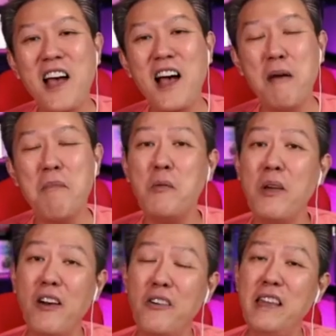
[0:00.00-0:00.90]
But
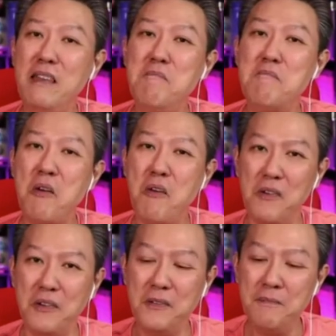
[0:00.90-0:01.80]
we're all
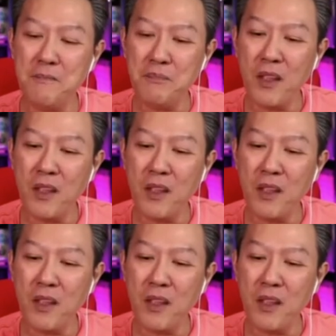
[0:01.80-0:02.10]
inborn